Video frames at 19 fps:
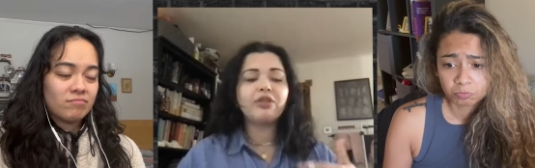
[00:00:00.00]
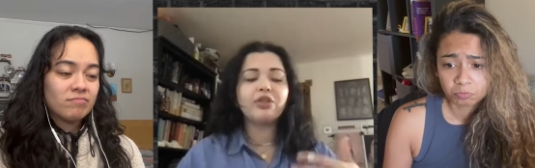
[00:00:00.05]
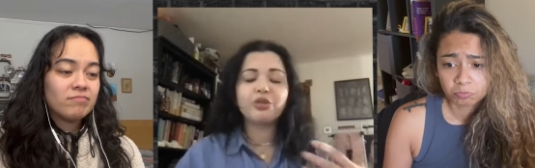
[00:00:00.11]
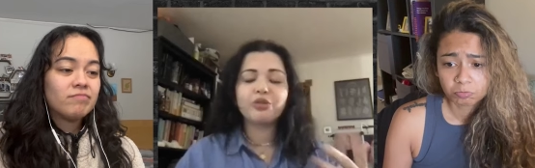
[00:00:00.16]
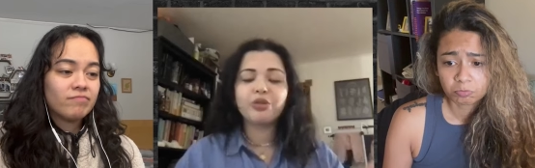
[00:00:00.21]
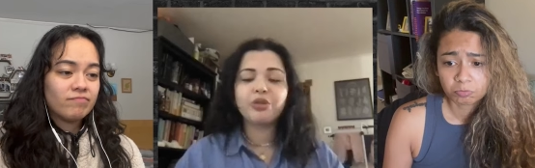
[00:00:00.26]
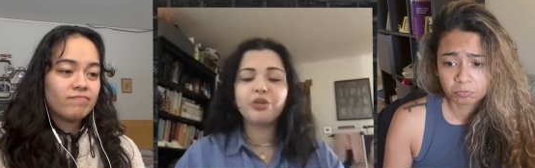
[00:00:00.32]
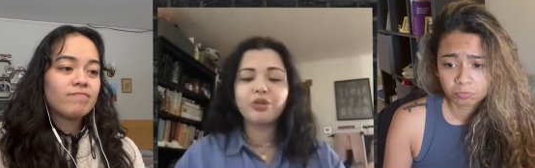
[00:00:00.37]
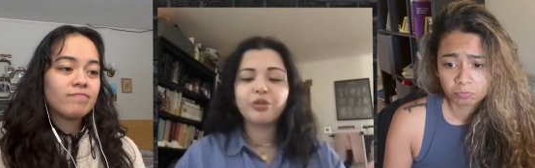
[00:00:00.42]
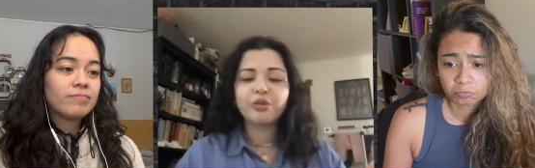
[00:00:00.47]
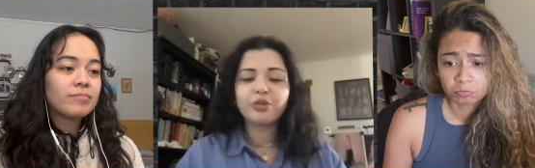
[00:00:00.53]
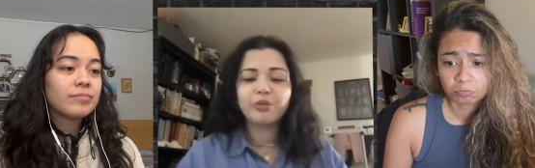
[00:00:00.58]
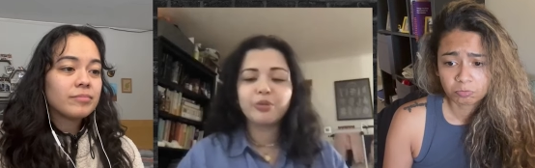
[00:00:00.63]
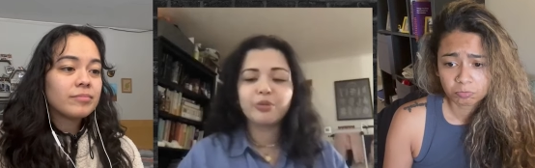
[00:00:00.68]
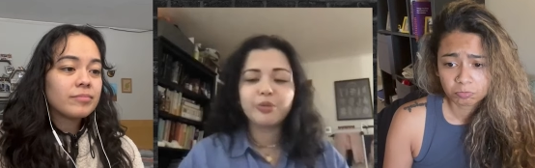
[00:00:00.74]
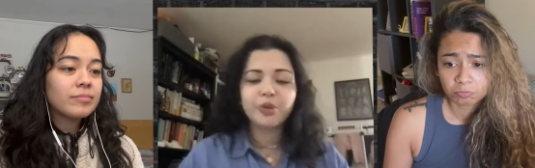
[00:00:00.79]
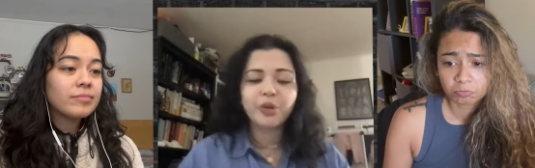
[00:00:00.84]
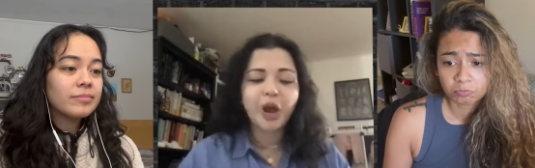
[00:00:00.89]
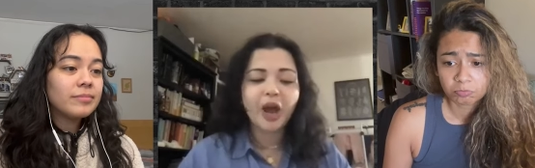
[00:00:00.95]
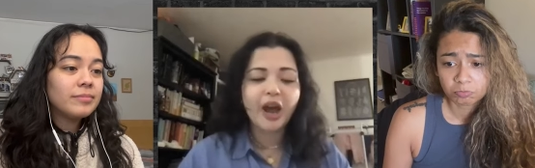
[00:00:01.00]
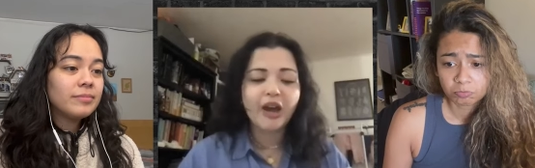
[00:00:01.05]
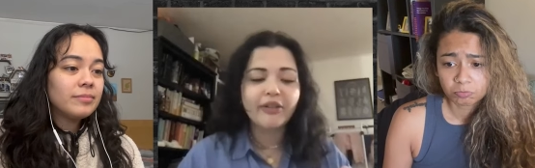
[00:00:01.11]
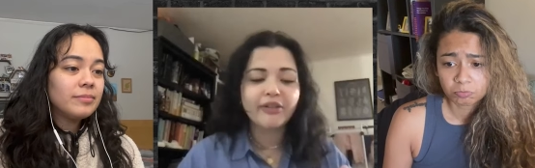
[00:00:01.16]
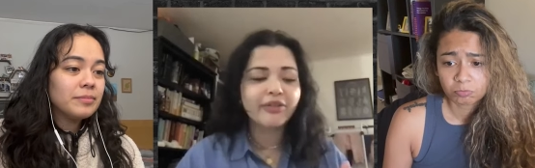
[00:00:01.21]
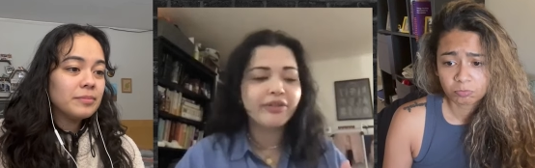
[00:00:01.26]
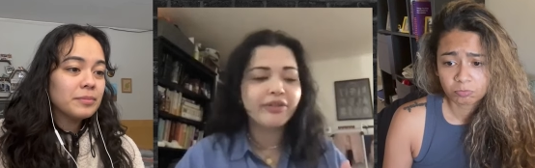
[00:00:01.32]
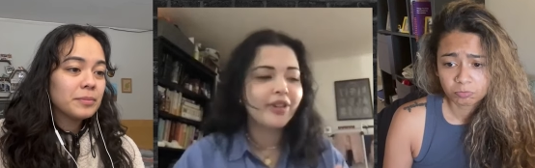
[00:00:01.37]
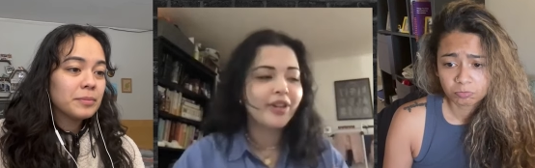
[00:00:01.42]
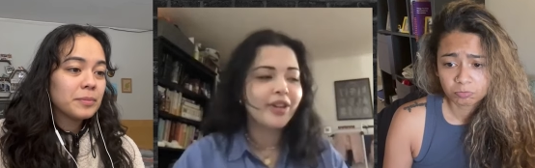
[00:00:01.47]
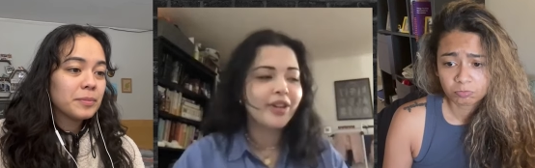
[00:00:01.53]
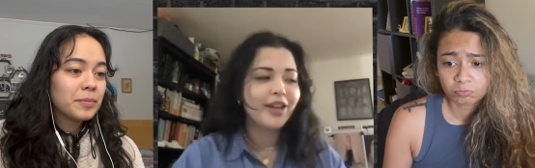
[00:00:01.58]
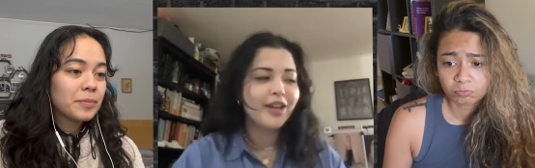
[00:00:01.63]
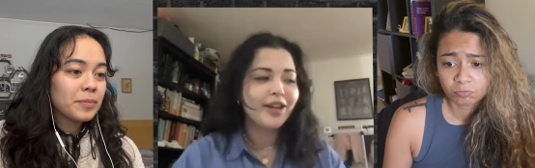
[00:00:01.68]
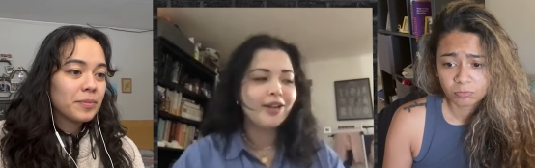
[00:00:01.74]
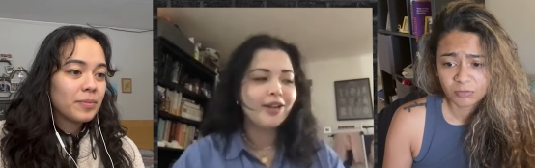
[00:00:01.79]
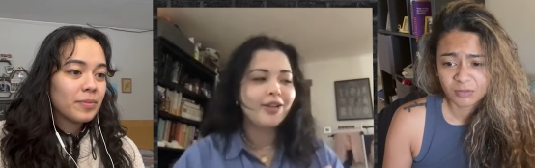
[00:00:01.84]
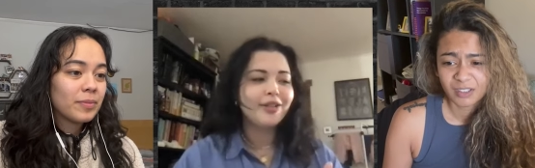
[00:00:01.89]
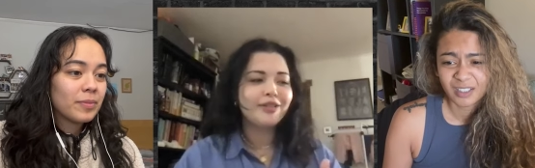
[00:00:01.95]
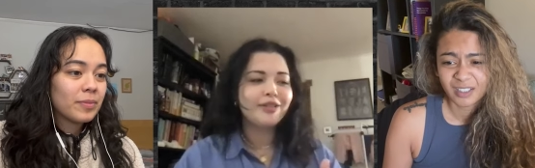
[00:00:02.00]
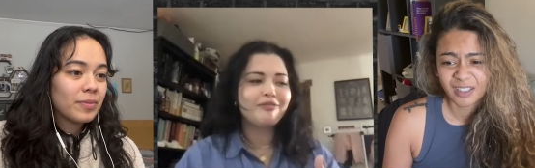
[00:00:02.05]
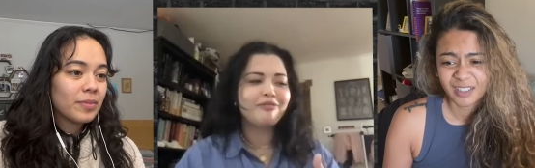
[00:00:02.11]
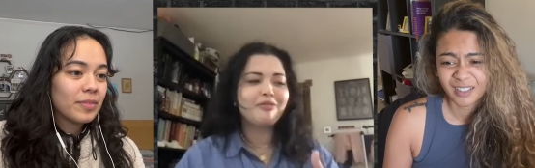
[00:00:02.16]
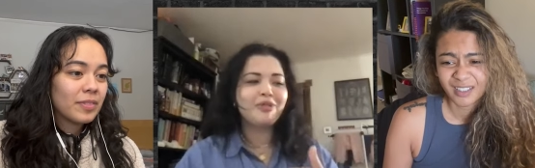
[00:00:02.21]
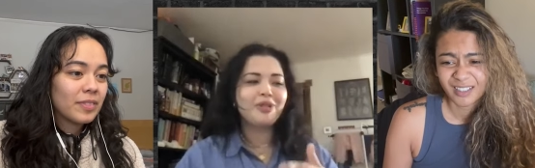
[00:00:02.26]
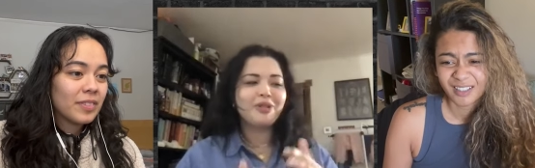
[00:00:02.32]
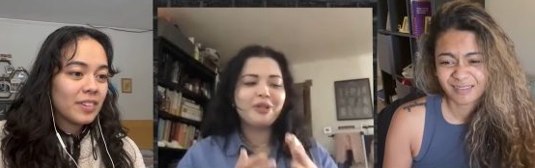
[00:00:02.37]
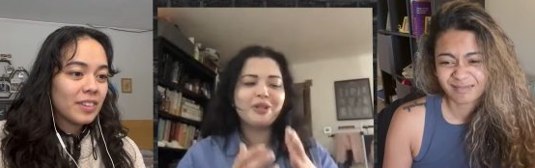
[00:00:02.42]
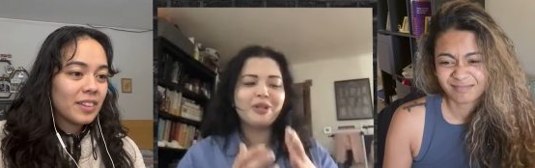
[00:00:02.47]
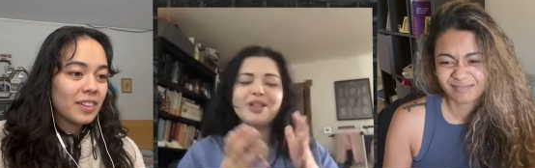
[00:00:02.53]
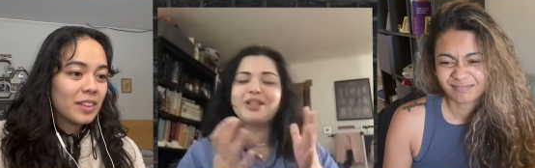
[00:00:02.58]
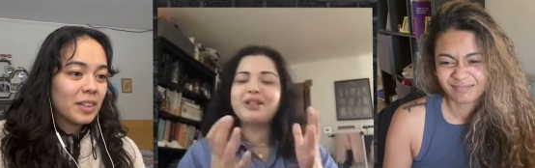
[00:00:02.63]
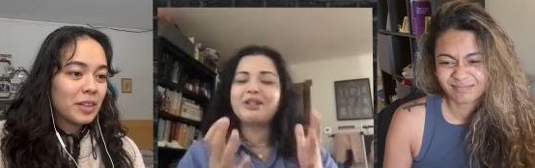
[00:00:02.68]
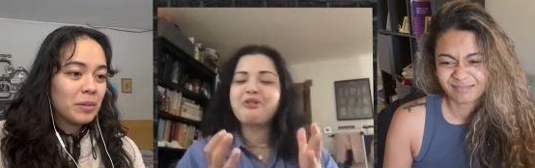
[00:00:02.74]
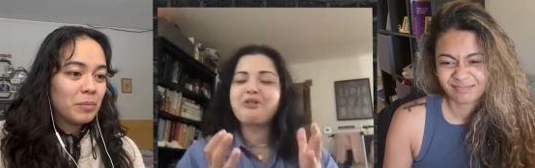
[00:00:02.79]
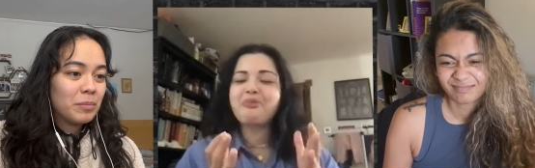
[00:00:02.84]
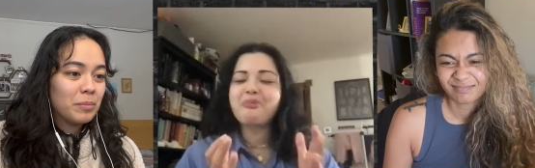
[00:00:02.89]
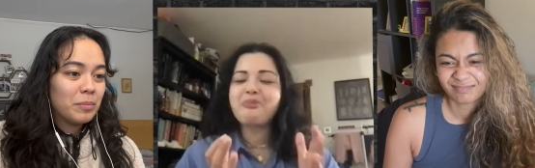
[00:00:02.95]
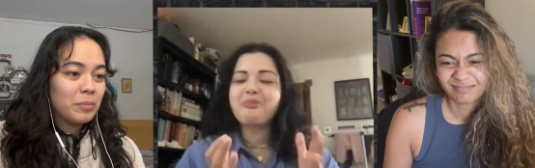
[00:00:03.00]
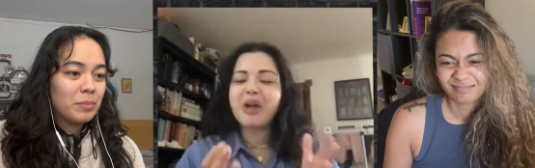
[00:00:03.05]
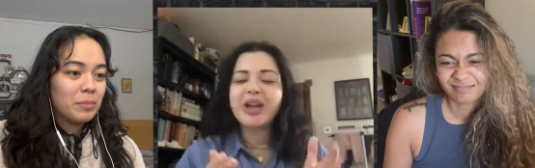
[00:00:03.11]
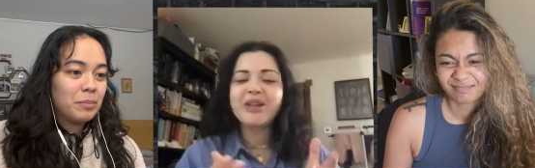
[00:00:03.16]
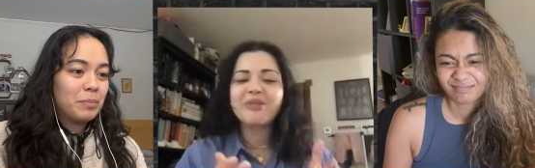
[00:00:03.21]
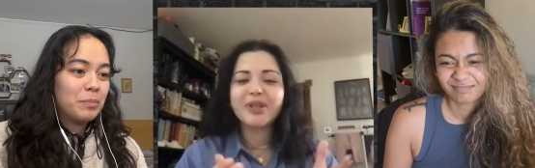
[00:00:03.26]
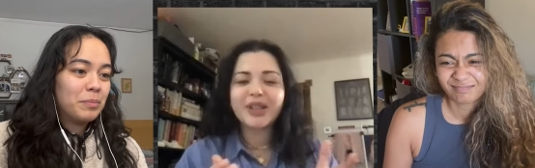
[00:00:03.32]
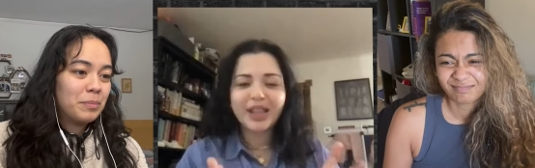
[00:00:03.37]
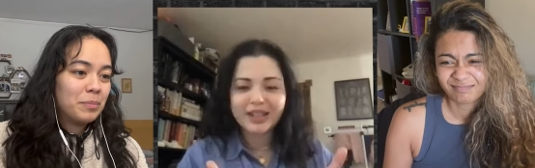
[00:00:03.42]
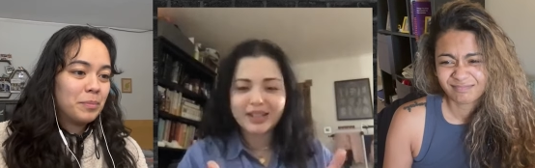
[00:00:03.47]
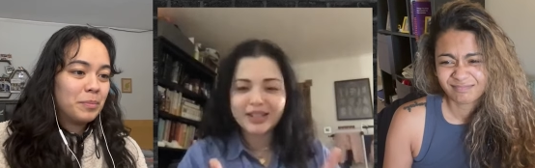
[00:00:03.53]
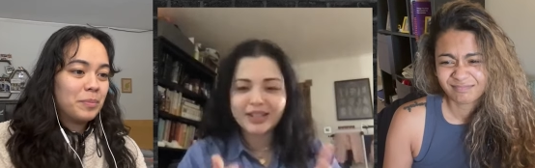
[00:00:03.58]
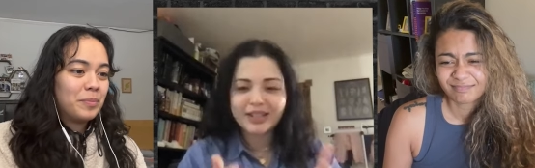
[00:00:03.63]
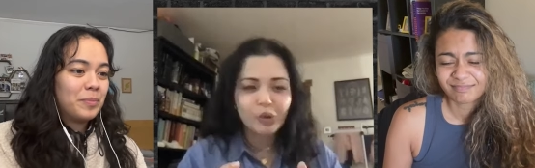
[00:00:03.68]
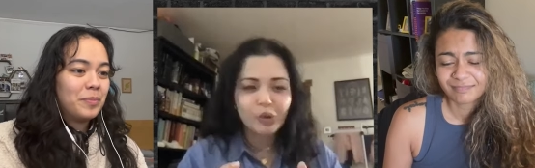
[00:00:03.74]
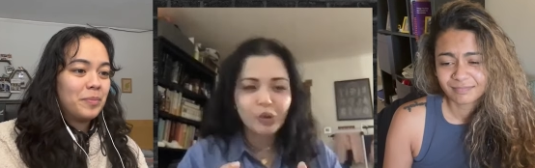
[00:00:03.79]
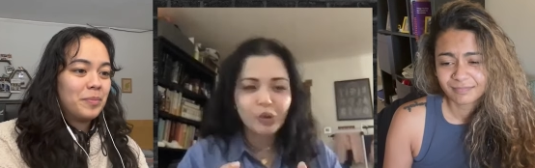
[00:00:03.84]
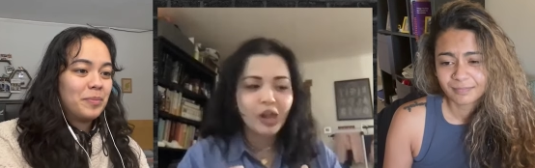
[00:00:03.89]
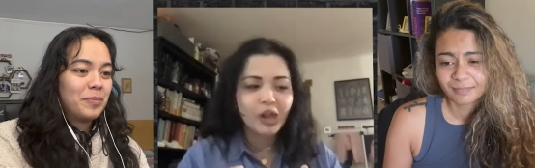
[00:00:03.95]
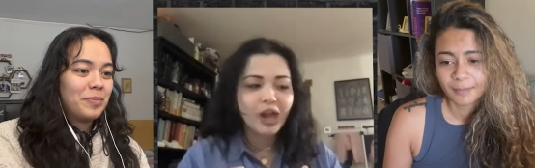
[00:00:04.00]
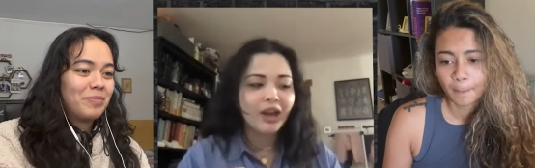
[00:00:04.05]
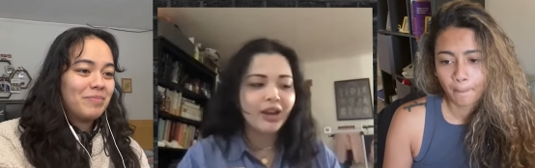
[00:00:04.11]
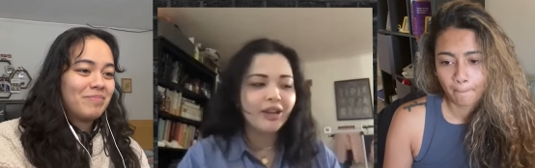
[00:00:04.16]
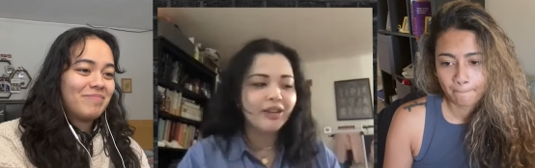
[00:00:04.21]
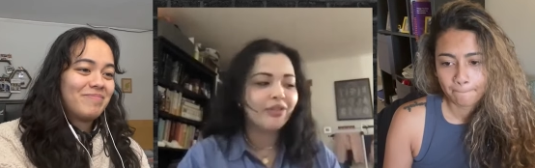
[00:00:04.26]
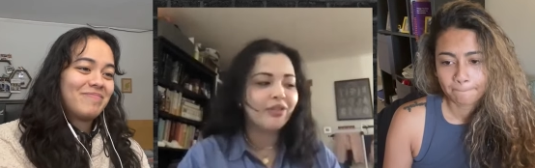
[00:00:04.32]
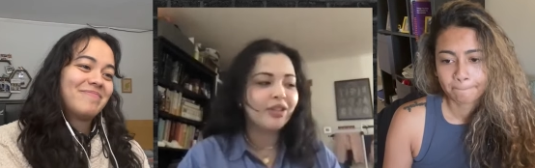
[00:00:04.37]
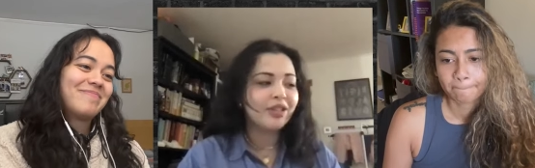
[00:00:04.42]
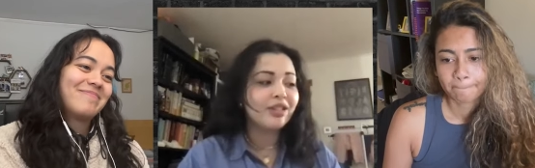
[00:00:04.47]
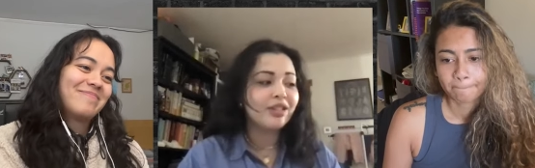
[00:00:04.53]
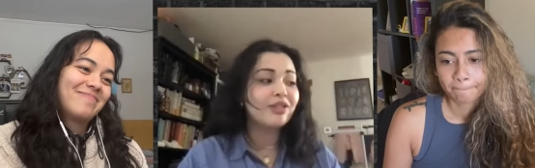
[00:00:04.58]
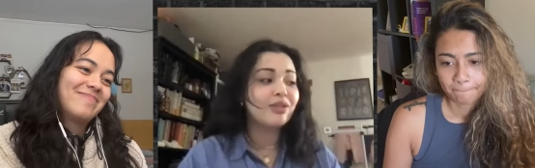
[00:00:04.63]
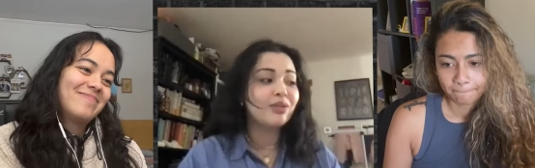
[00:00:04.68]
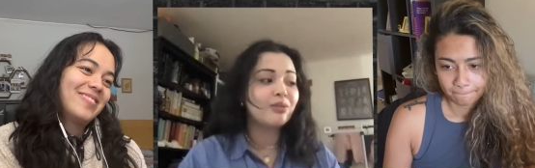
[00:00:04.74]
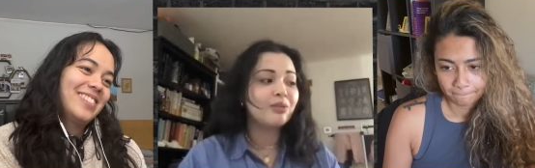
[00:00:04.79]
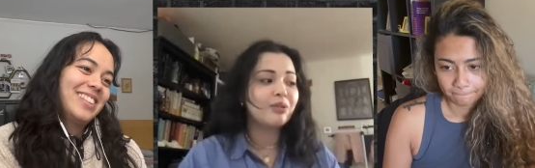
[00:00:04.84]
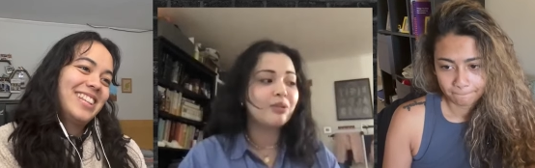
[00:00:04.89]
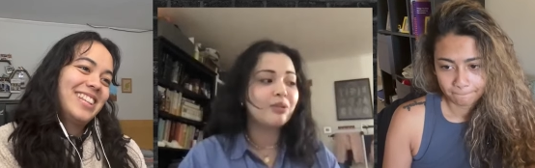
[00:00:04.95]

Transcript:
Speaker 1: though you you have. This little baby that's the love of your life. It's,